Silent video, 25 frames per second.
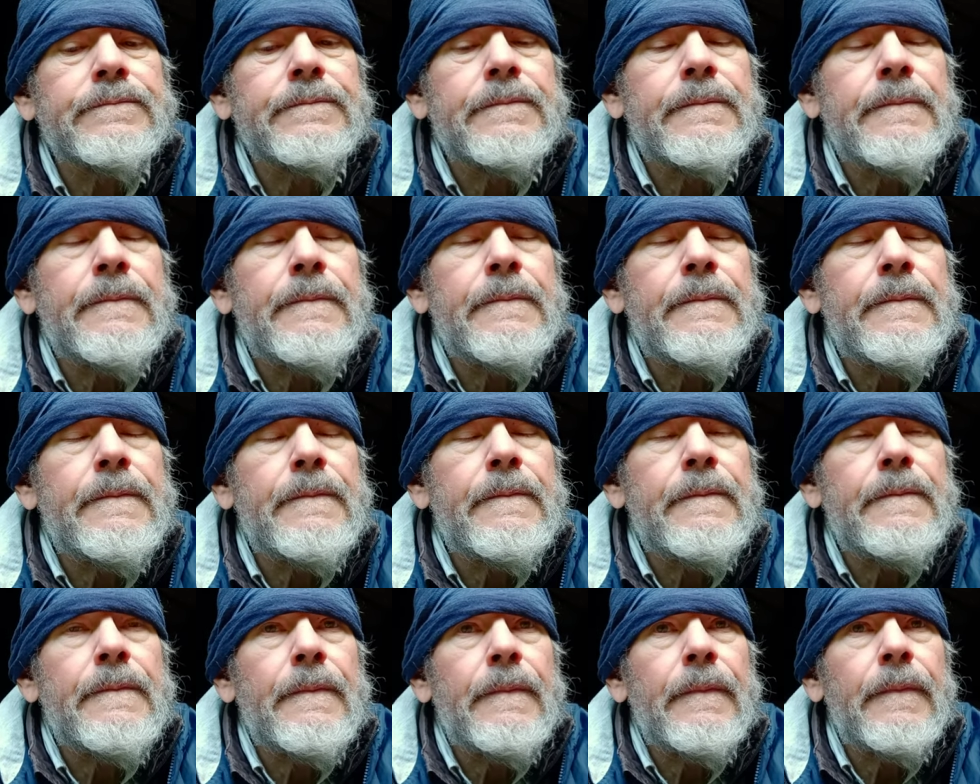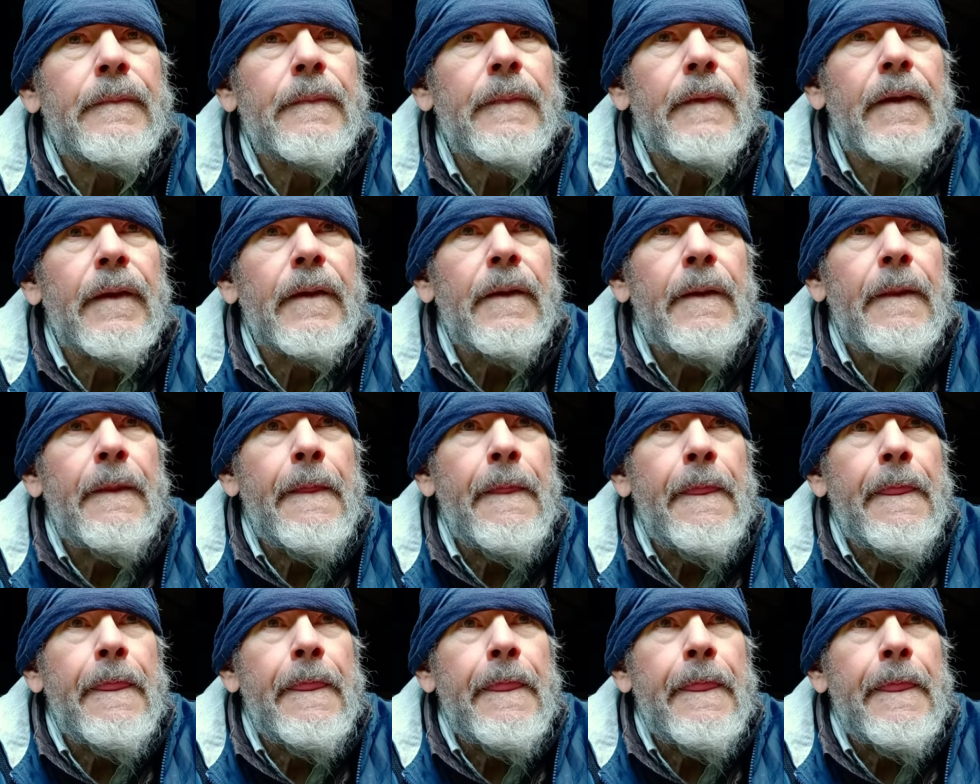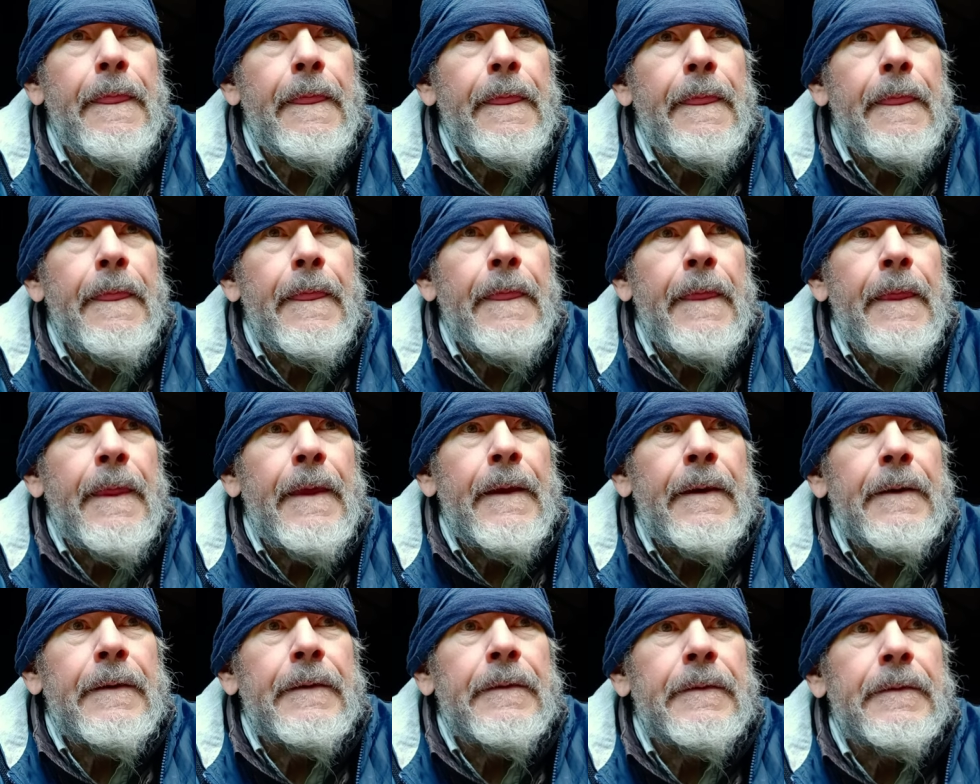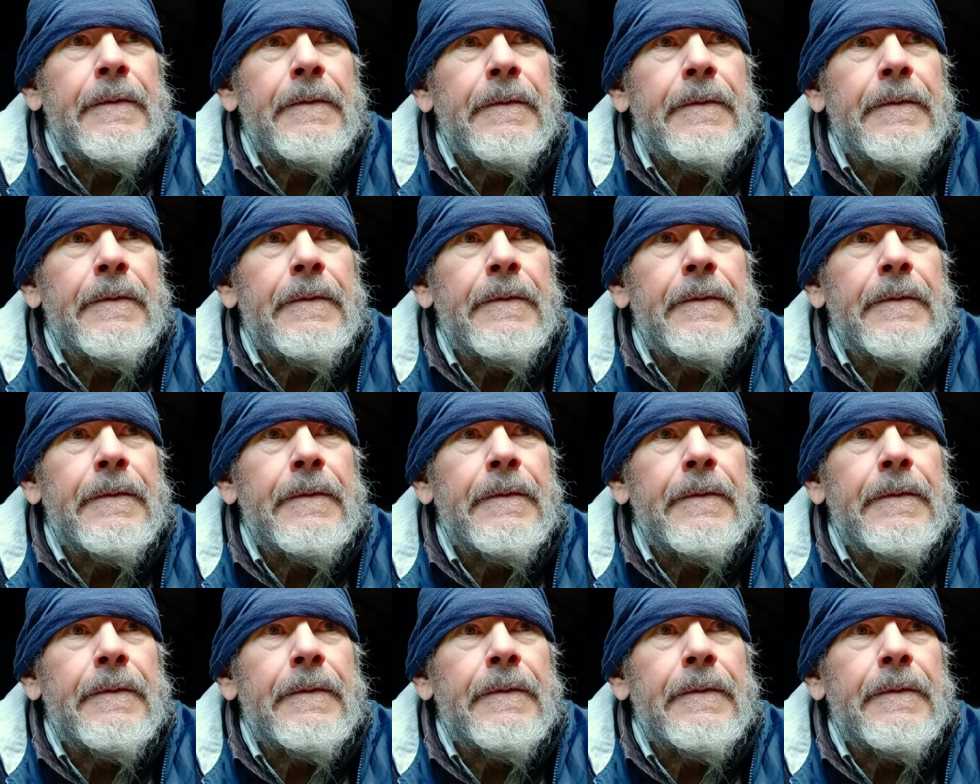Nobody speaks.